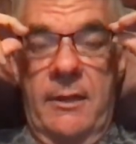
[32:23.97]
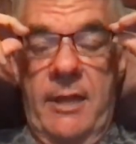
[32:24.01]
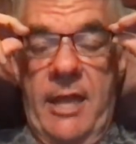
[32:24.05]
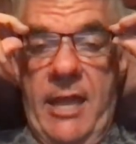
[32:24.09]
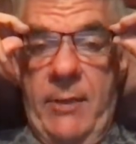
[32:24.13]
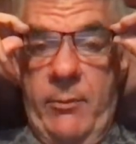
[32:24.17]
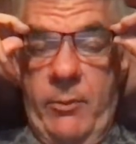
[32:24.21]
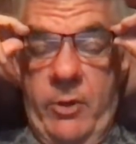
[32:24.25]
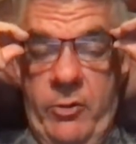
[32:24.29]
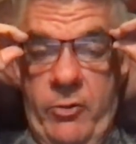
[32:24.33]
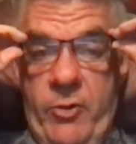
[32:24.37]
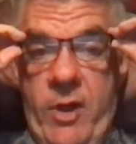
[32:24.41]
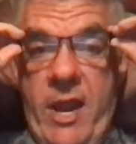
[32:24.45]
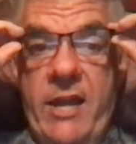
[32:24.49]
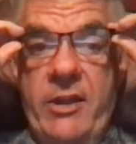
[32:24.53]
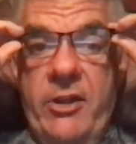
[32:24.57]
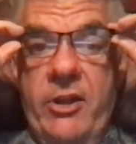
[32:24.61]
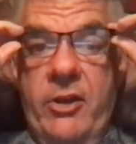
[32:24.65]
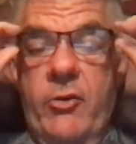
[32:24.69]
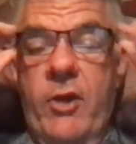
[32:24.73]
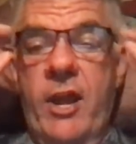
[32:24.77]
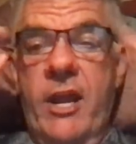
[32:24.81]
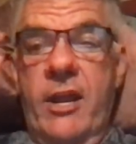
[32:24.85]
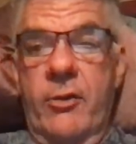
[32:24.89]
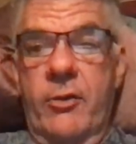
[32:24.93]
And when Randy
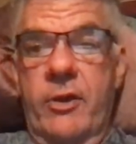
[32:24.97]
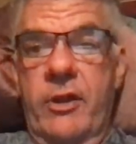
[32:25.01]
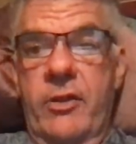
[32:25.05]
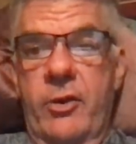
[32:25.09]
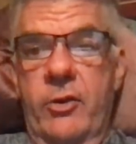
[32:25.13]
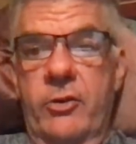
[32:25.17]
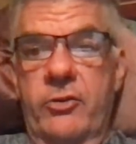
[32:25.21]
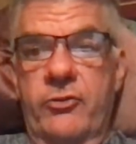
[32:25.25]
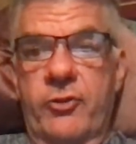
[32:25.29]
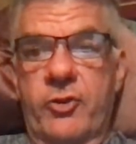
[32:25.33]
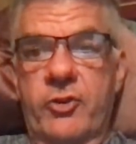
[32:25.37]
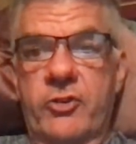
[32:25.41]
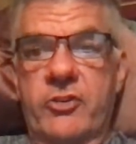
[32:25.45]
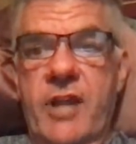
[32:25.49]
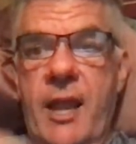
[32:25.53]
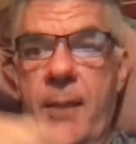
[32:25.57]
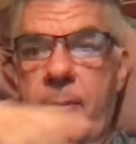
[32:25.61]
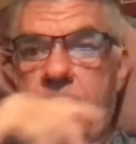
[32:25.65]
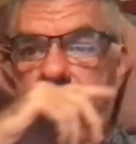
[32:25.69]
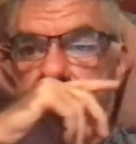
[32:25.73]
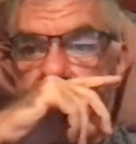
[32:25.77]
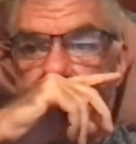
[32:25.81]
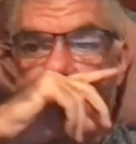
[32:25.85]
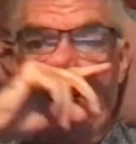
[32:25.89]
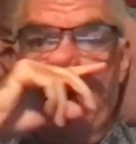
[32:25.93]
Gregory, those first
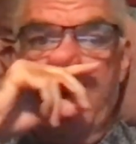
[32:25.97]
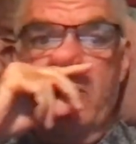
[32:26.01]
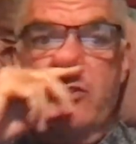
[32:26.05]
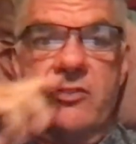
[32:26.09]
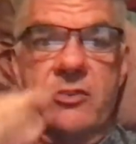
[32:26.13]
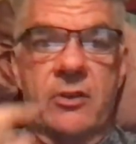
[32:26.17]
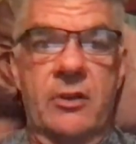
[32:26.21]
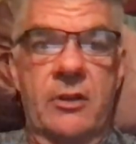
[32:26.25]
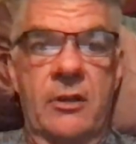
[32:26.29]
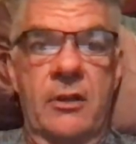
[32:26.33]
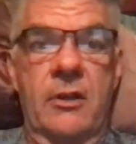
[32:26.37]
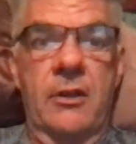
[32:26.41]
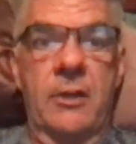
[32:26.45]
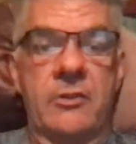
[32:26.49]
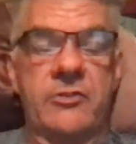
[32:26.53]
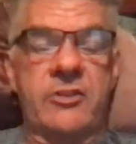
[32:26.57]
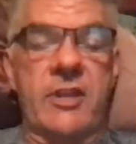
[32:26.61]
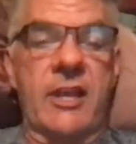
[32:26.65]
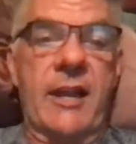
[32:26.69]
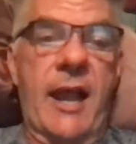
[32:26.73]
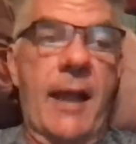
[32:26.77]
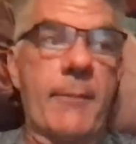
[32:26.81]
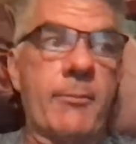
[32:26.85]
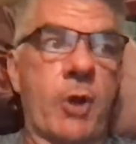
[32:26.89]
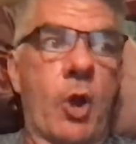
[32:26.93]
couple years,
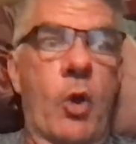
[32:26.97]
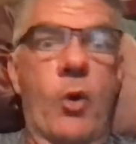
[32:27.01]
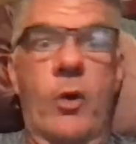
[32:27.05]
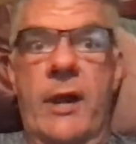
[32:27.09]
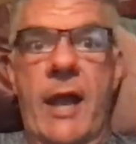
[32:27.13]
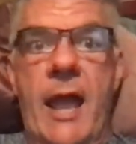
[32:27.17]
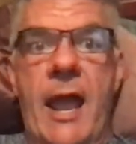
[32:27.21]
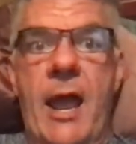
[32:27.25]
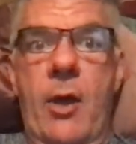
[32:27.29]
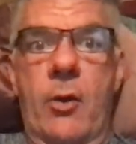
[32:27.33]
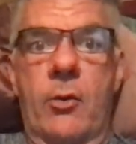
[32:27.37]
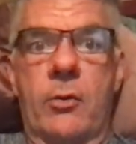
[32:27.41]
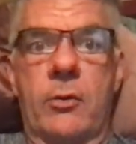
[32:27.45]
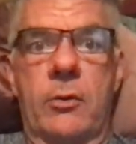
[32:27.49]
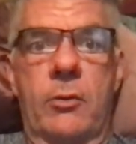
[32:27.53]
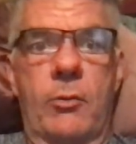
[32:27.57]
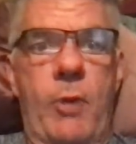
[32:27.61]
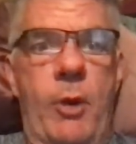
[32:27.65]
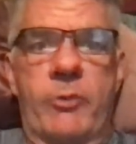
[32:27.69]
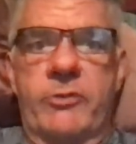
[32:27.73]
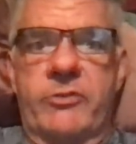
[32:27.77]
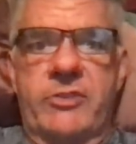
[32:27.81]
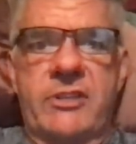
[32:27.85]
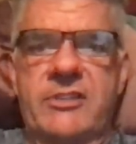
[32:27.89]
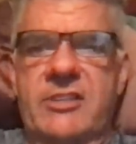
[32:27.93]
said, I'm going out,
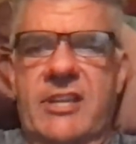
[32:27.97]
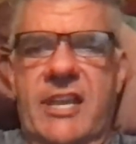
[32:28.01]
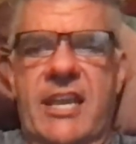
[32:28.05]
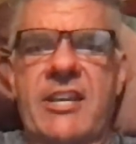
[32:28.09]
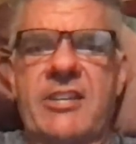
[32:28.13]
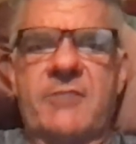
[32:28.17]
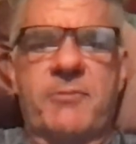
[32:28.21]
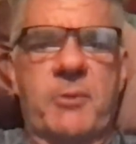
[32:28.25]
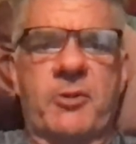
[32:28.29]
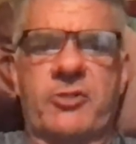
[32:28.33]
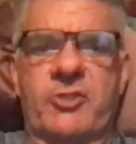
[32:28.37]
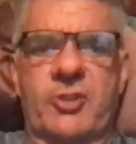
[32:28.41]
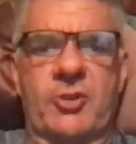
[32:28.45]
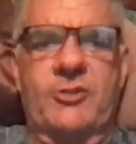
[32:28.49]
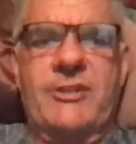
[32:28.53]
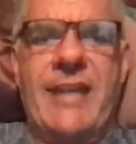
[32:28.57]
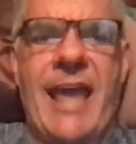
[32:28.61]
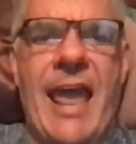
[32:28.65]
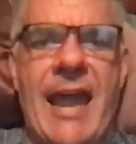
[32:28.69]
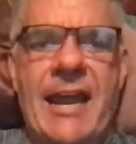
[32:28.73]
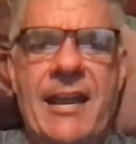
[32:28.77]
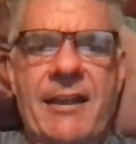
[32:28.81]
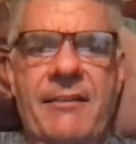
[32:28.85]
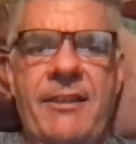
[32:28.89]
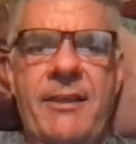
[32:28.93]
what was this kid supposed to do,
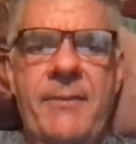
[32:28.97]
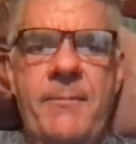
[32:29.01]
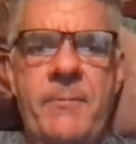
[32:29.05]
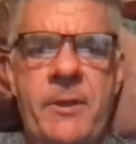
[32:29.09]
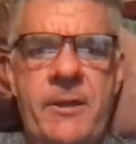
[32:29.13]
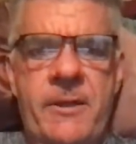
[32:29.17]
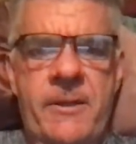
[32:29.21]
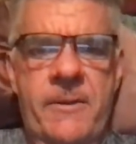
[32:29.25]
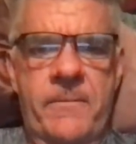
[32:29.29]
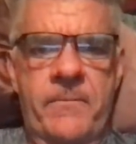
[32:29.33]
tackle him?